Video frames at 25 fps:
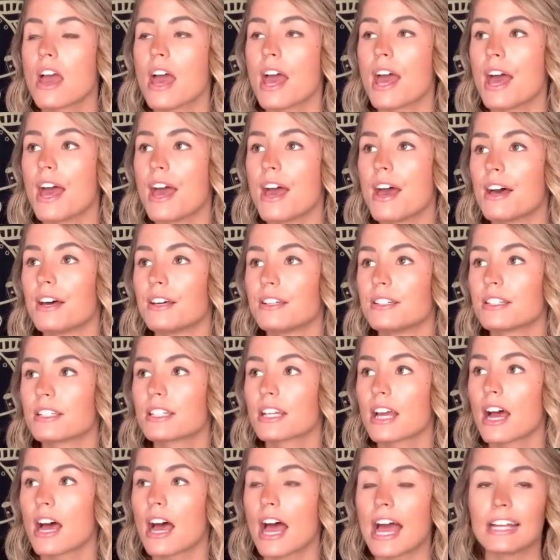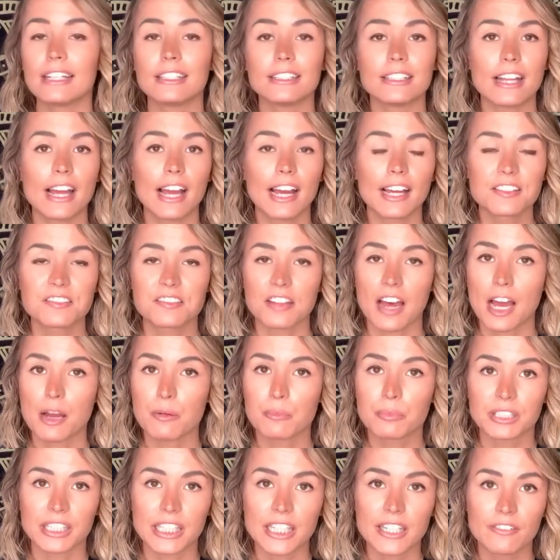And yes, I
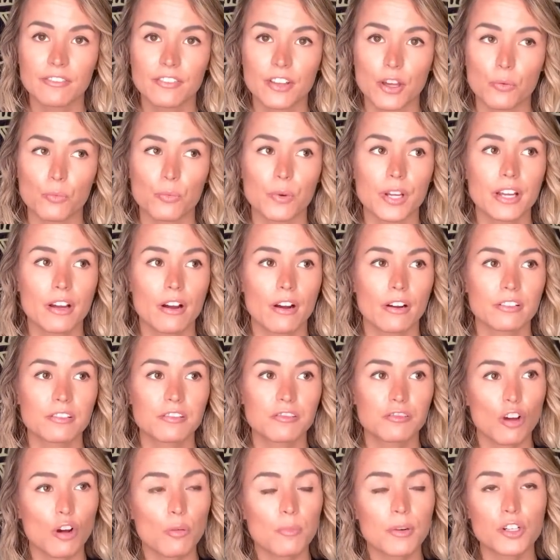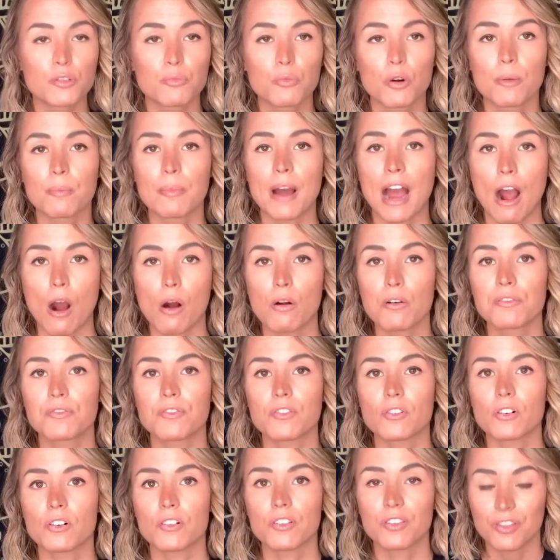believe that we are so much more
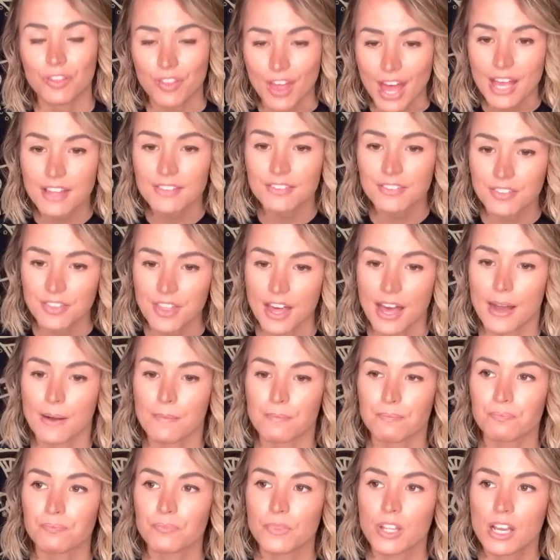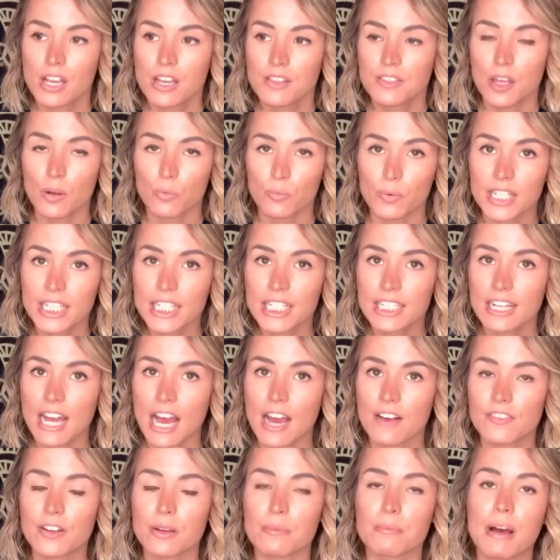powerful than them, that we need to
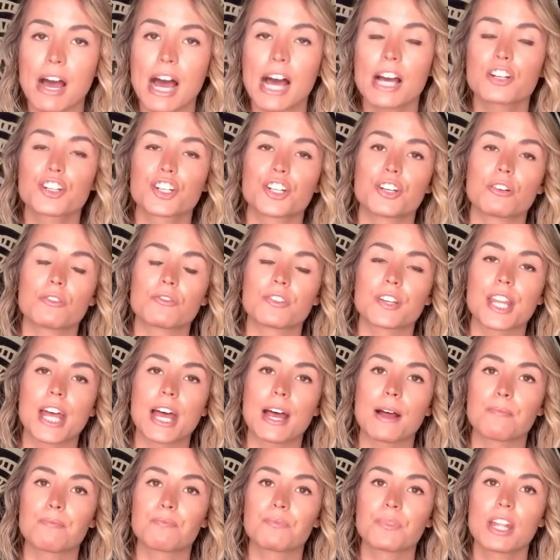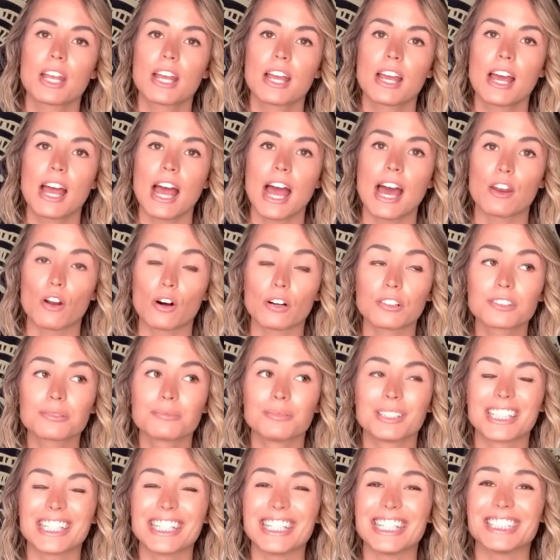have compassion over them. And
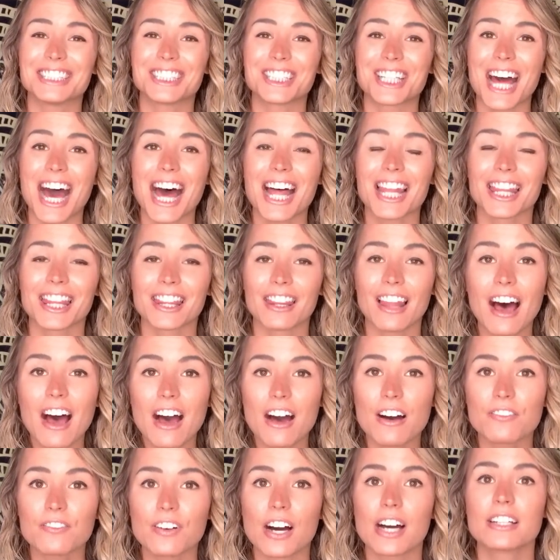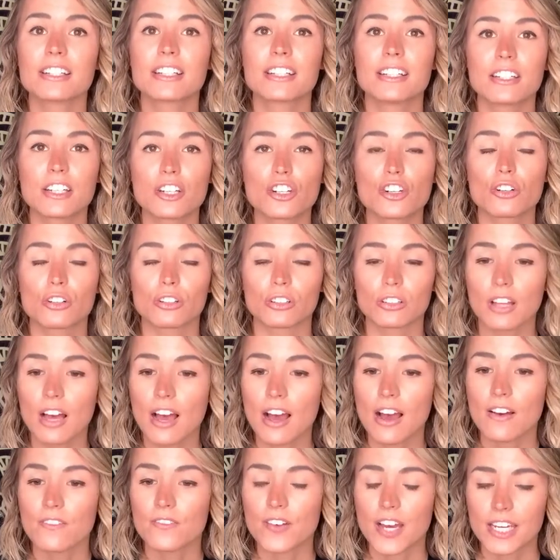ultimately, it's that love, unconditional
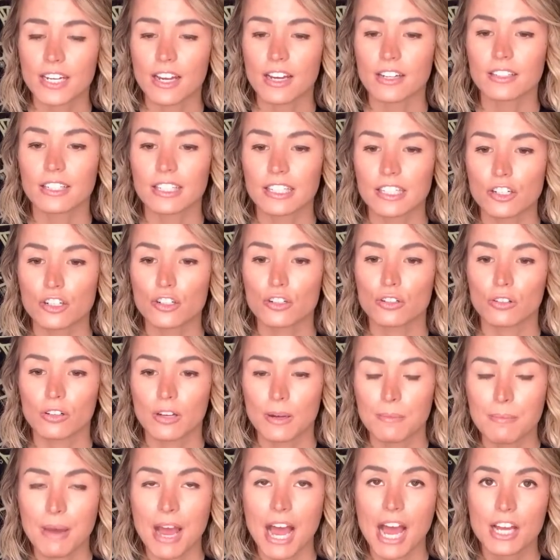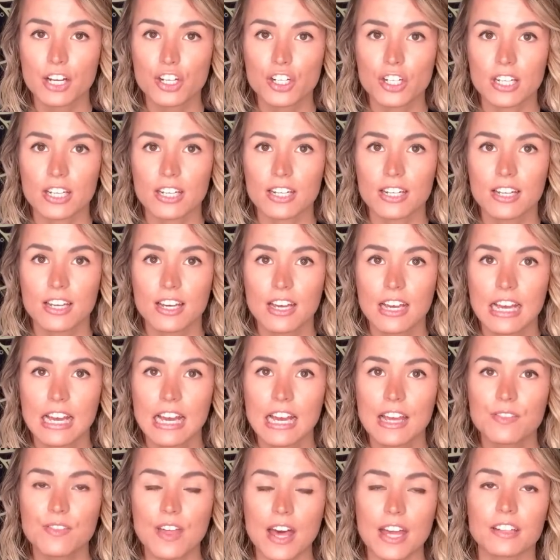love and unconditional compassion,
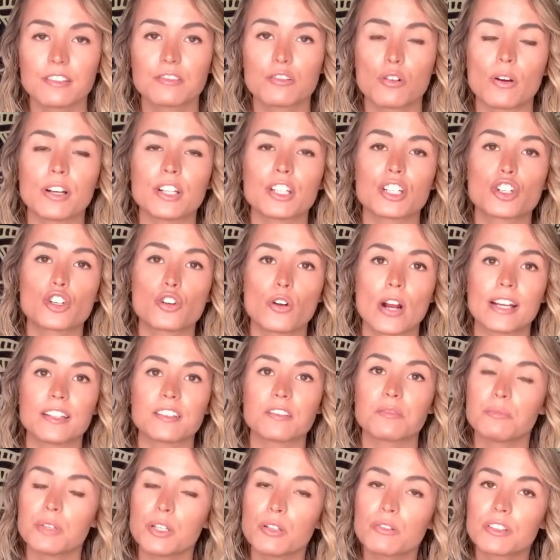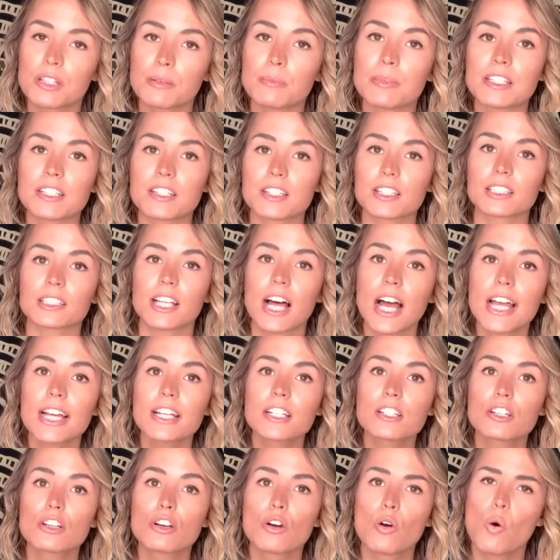that is going to transmute them into the
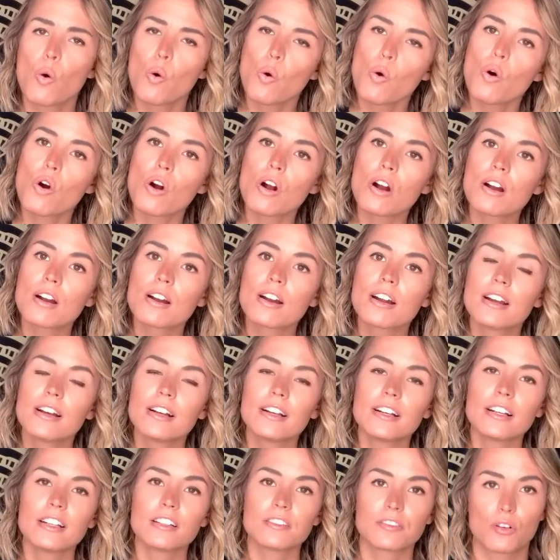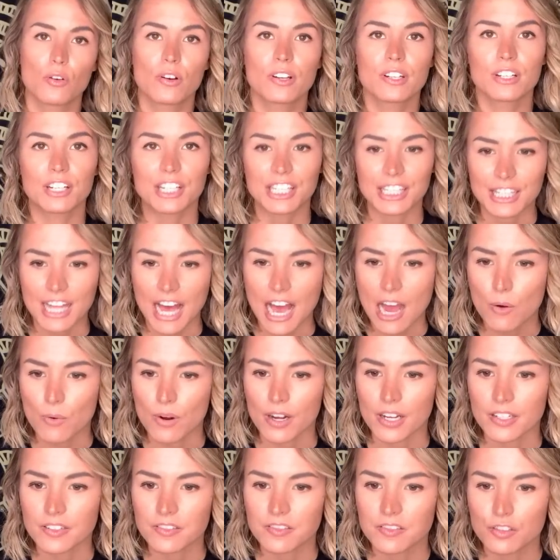light, or is going to allow
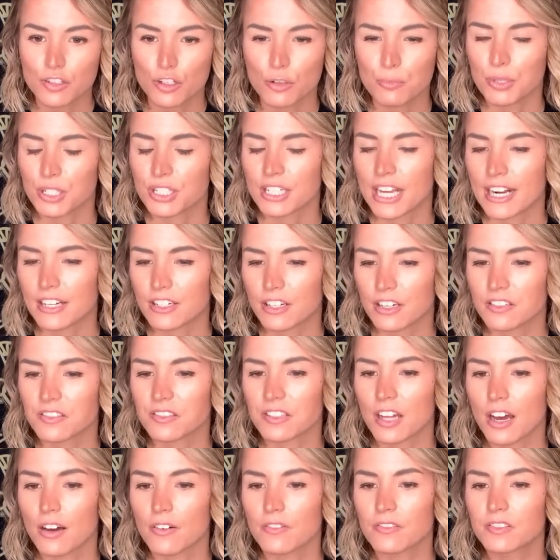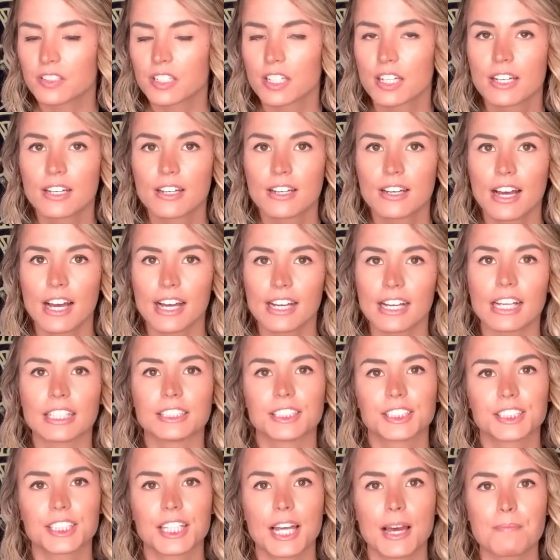us to protect ourselves
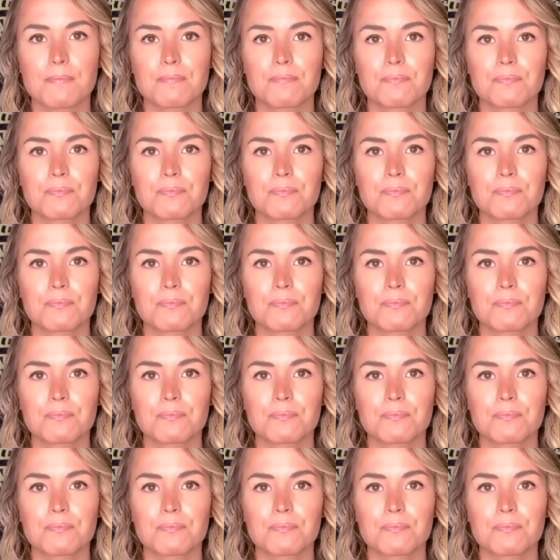against them.